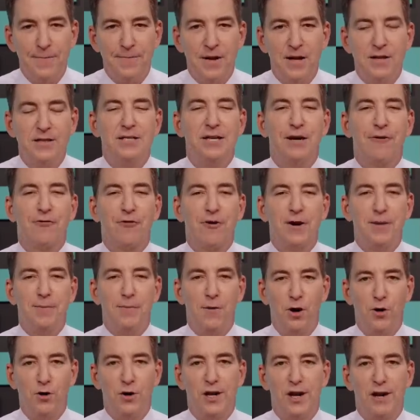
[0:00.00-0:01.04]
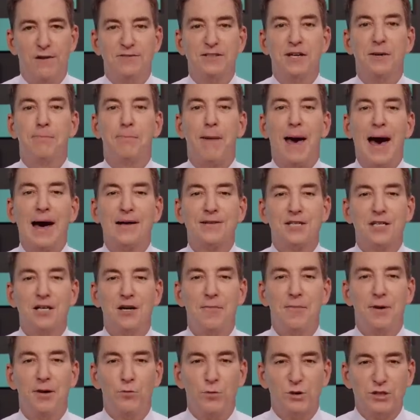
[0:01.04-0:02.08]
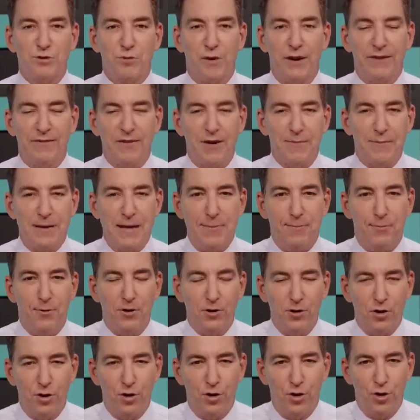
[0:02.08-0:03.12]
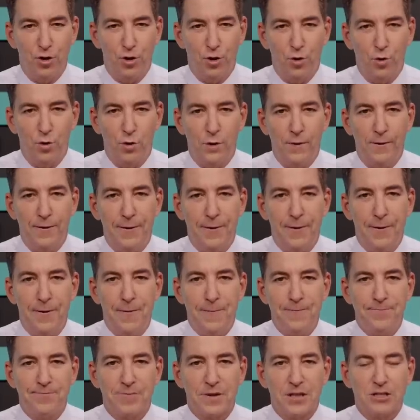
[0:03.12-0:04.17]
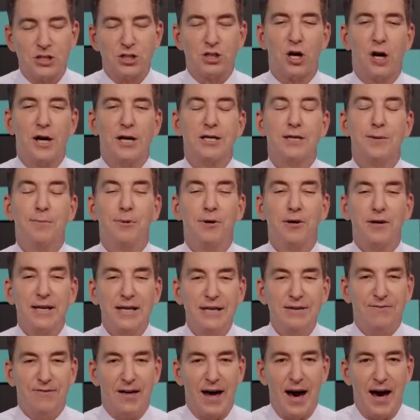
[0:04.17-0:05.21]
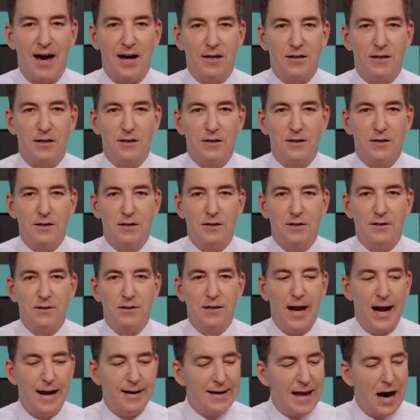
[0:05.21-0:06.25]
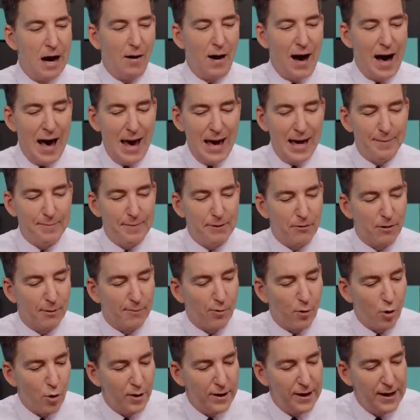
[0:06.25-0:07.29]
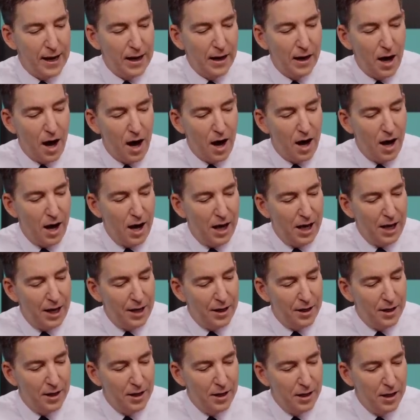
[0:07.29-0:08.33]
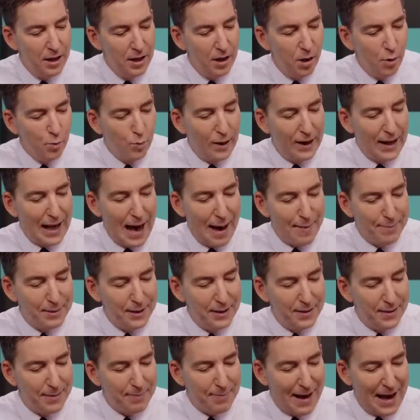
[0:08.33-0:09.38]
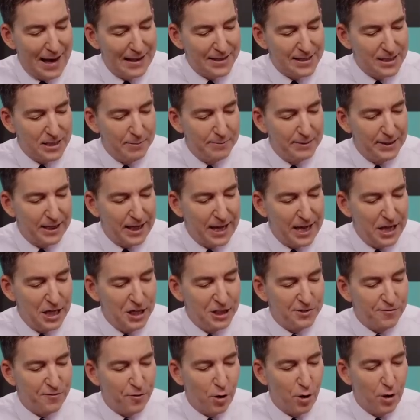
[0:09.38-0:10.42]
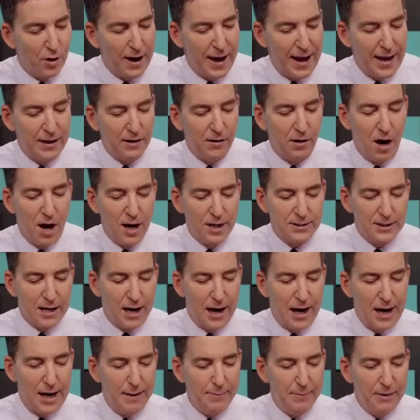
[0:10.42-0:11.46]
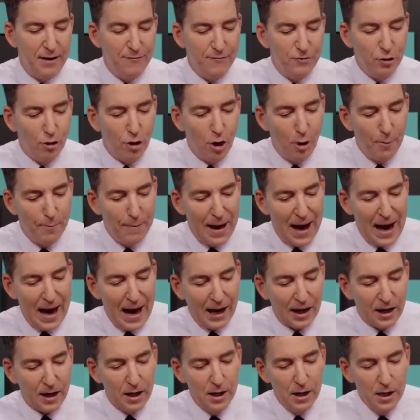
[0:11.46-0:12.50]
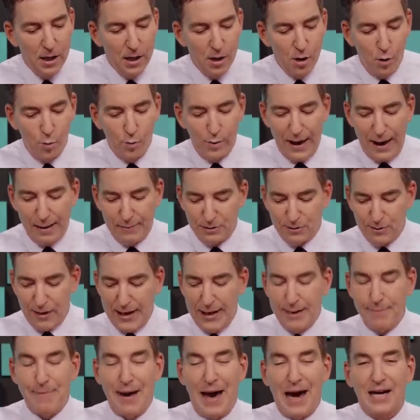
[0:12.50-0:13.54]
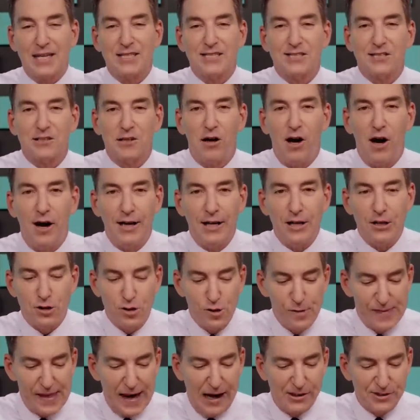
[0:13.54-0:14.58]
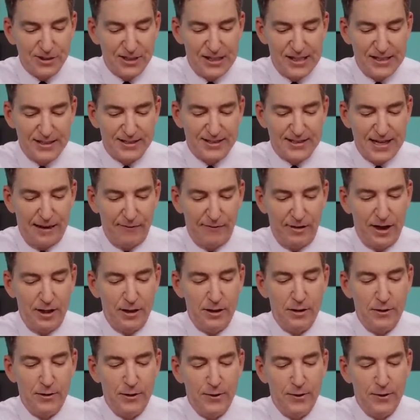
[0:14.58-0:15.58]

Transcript: different motives. And Pat Tillman was one of the people who started to believe that. Now, I had been reporting on what happened in the Pat Tillman case for a long time. If you go back when I was writing back in Salon in 2007,